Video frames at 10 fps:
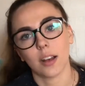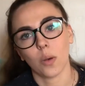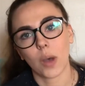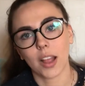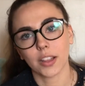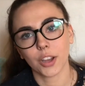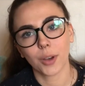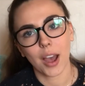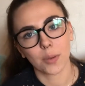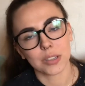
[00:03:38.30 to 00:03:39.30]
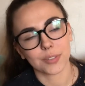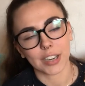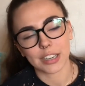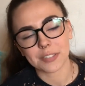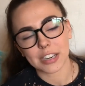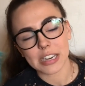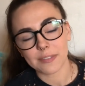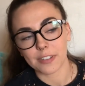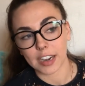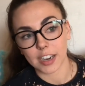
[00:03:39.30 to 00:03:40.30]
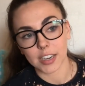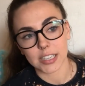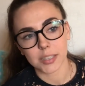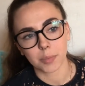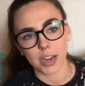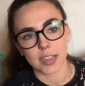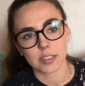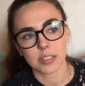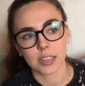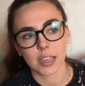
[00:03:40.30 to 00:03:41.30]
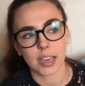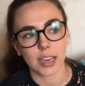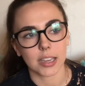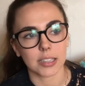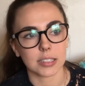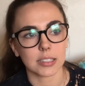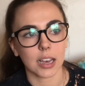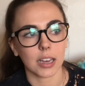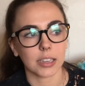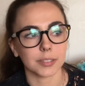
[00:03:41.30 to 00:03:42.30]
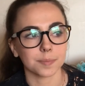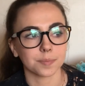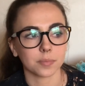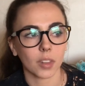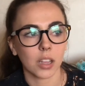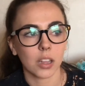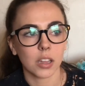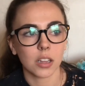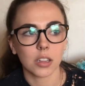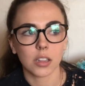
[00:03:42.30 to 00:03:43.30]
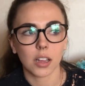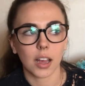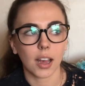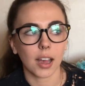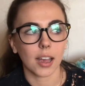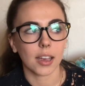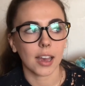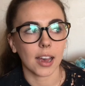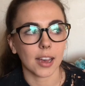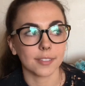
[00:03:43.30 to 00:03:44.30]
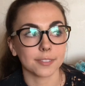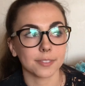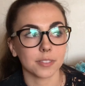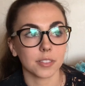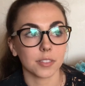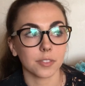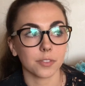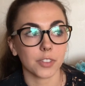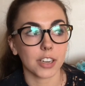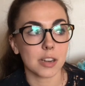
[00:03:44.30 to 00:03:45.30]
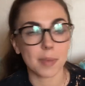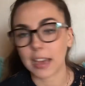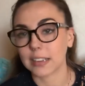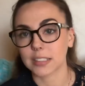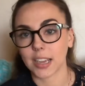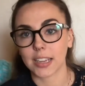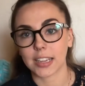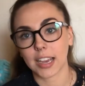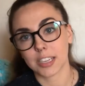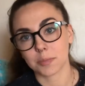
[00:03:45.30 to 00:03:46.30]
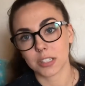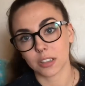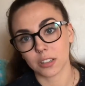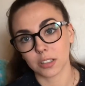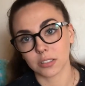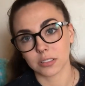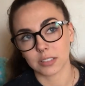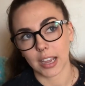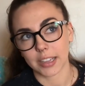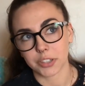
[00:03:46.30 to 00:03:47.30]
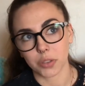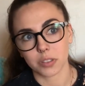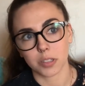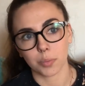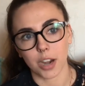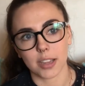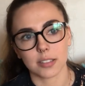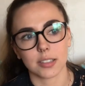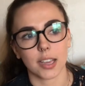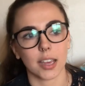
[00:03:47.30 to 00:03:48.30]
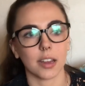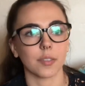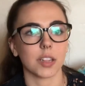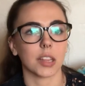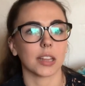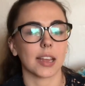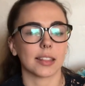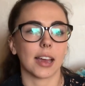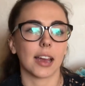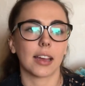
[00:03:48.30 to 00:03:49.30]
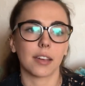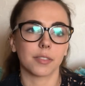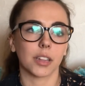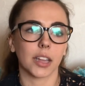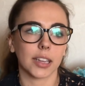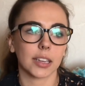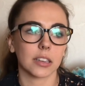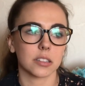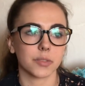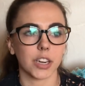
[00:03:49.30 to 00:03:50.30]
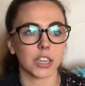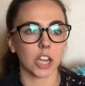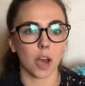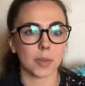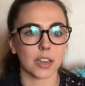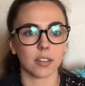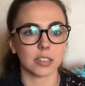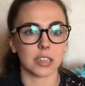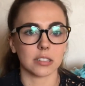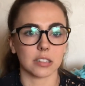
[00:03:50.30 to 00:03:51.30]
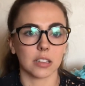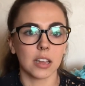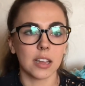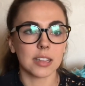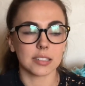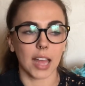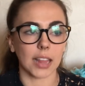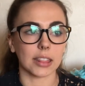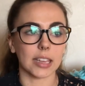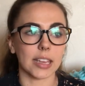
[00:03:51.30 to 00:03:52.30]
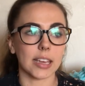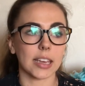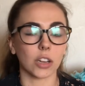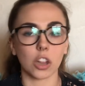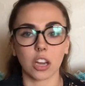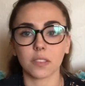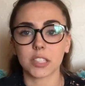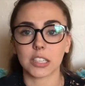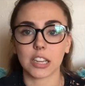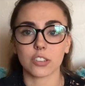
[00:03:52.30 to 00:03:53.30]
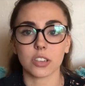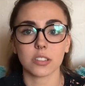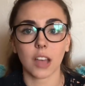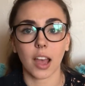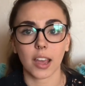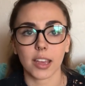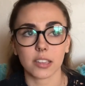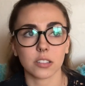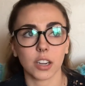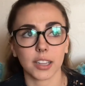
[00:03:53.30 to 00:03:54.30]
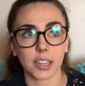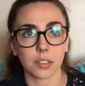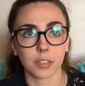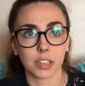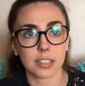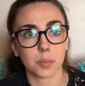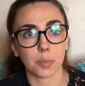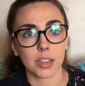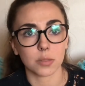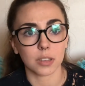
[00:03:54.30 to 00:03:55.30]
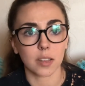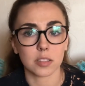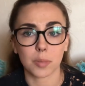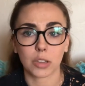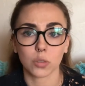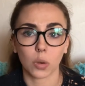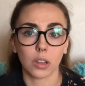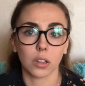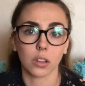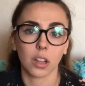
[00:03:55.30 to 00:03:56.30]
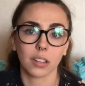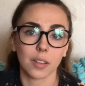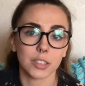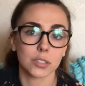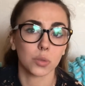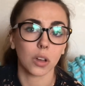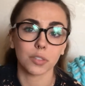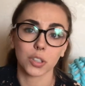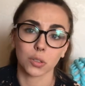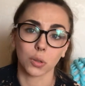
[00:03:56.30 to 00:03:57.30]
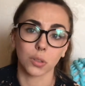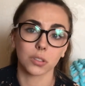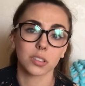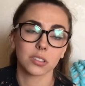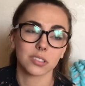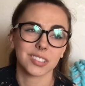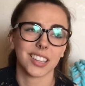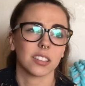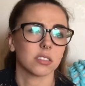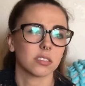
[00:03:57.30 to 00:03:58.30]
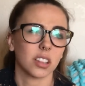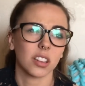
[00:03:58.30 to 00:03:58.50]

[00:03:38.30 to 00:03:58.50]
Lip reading: a while ago, I was very, very, very depressed, and I have very bad anxiety. I am still diagnosed depressed and everything like that. I feel like it is very common nowadays, sadly, in a lot of teenagers. I started getting really depressed when I was about 12 years old, 10.